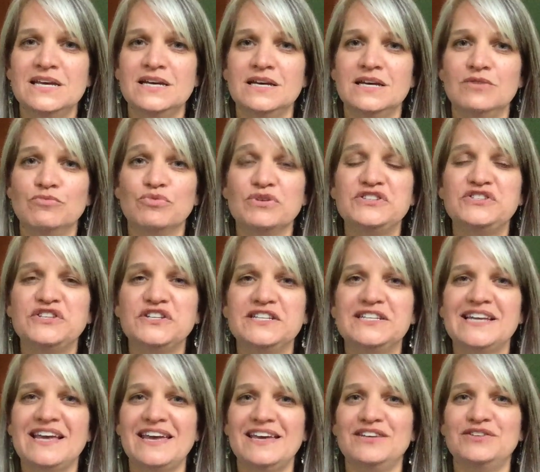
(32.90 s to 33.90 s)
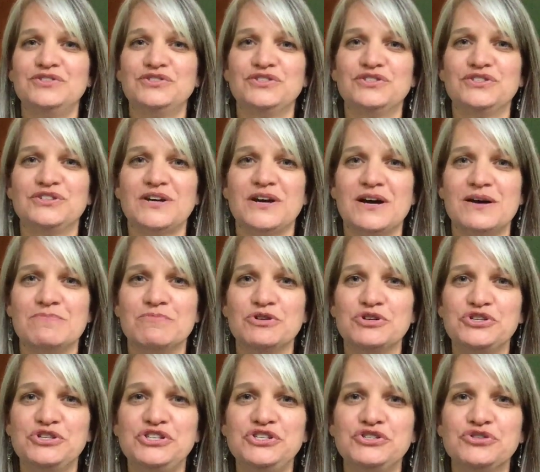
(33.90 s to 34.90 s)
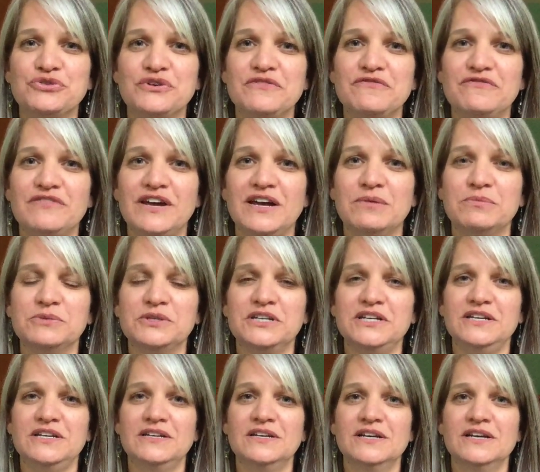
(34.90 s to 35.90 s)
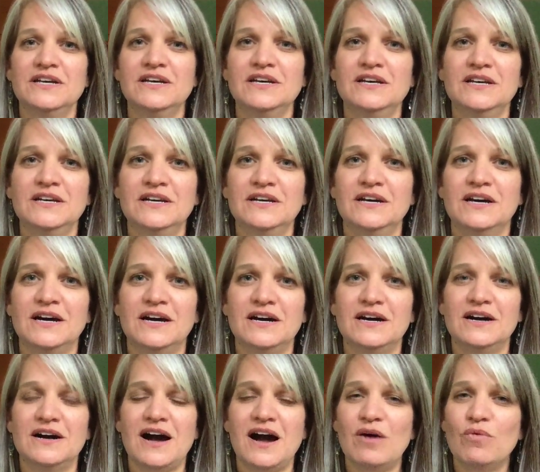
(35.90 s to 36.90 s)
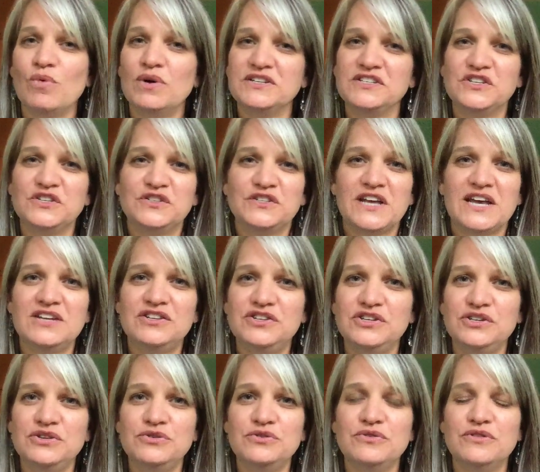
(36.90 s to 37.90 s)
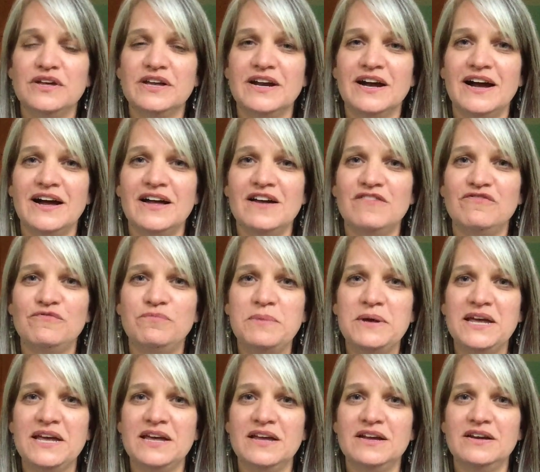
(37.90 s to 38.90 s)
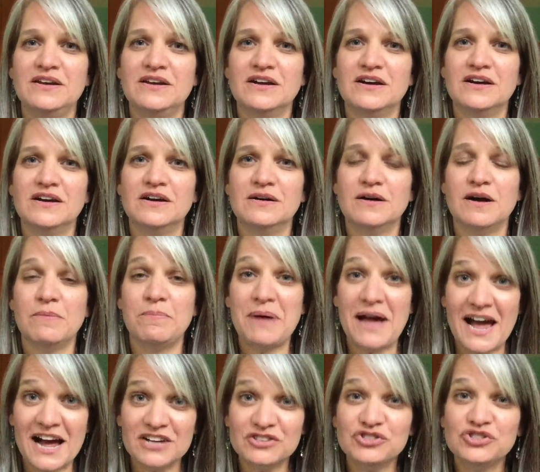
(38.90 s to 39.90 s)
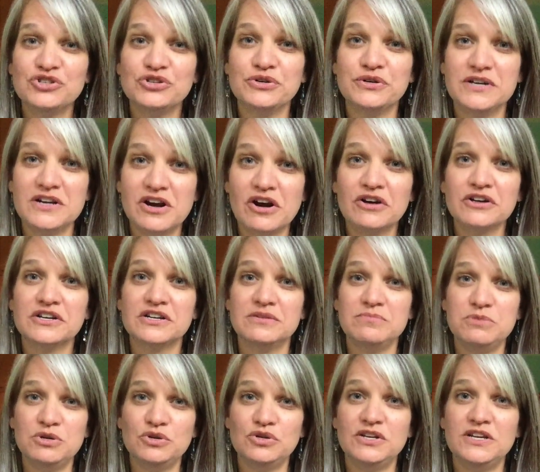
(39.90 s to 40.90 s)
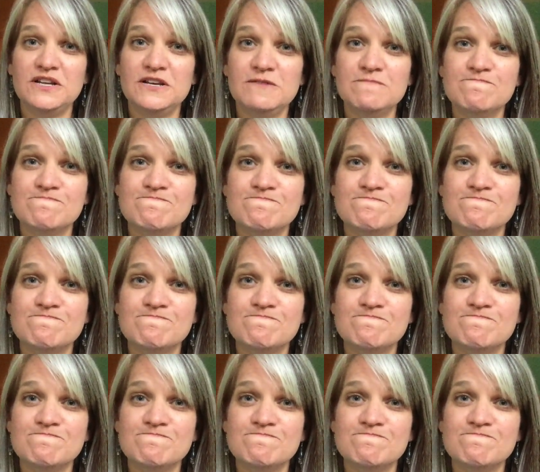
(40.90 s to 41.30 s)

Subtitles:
In recent days, Mercy Street family, I want to say to you that I have been a pastor in our community.